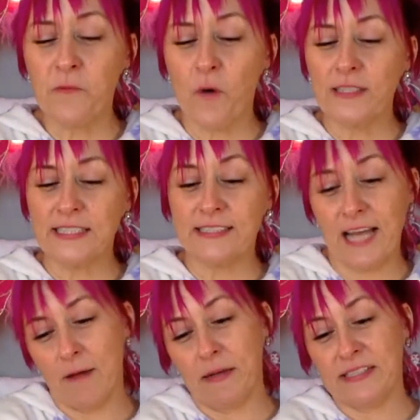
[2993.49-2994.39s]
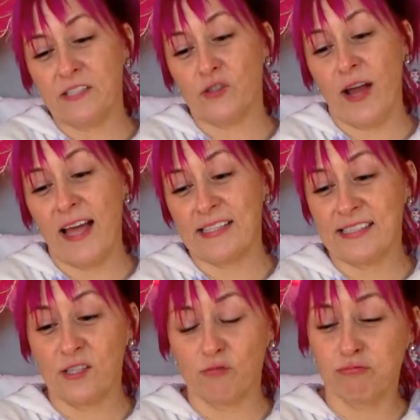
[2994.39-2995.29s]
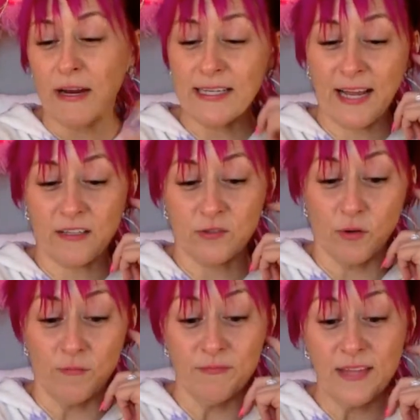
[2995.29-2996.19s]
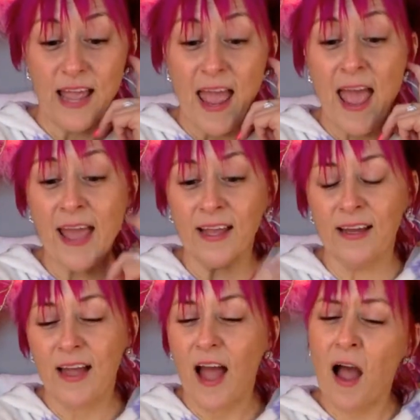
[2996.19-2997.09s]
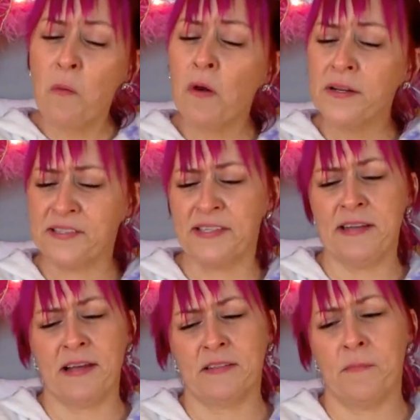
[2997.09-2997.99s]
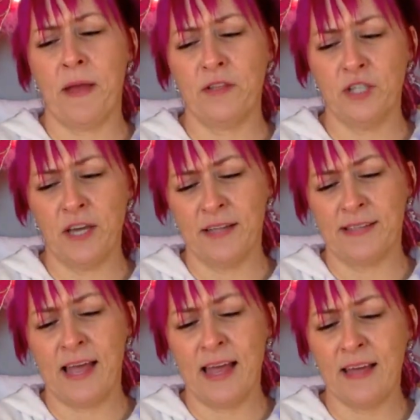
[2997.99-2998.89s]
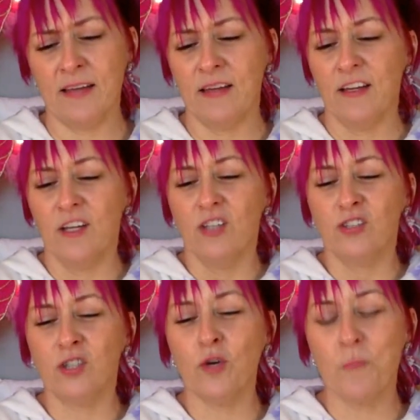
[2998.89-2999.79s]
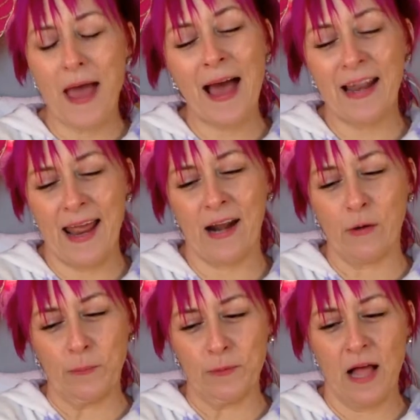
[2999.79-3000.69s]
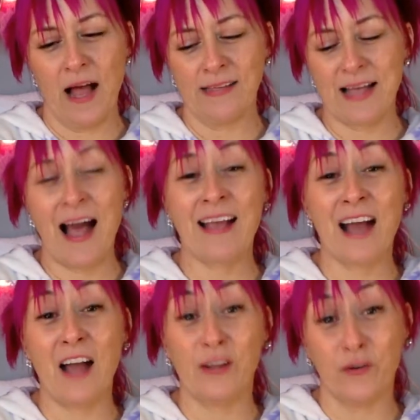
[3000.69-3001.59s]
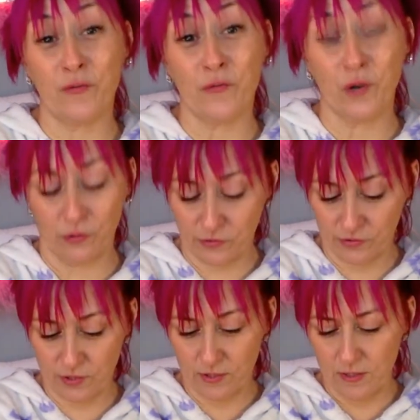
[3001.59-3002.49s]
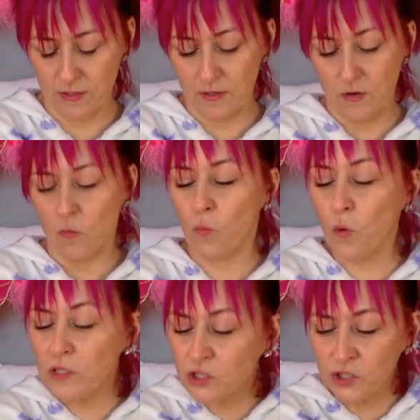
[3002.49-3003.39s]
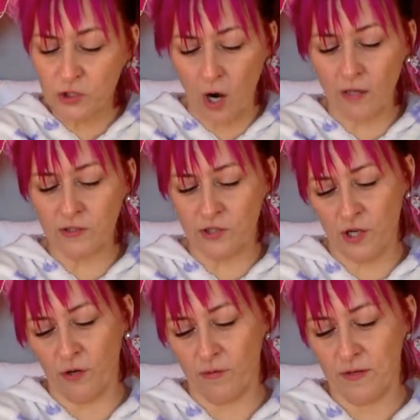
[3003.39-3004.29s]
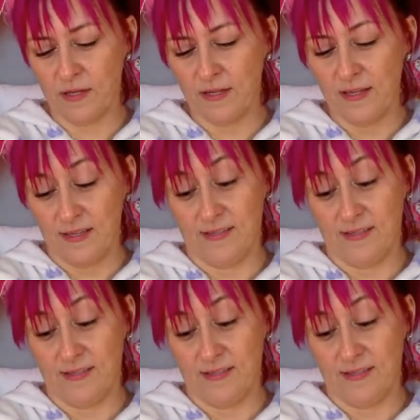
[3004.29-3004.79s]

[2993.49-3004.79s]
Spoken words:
Just before I sit down, my sister Hannah sits right next to him. Hey, I want to sit next to Benji, I say. Too bad, Hannah replies. I got here first. What should Darla do?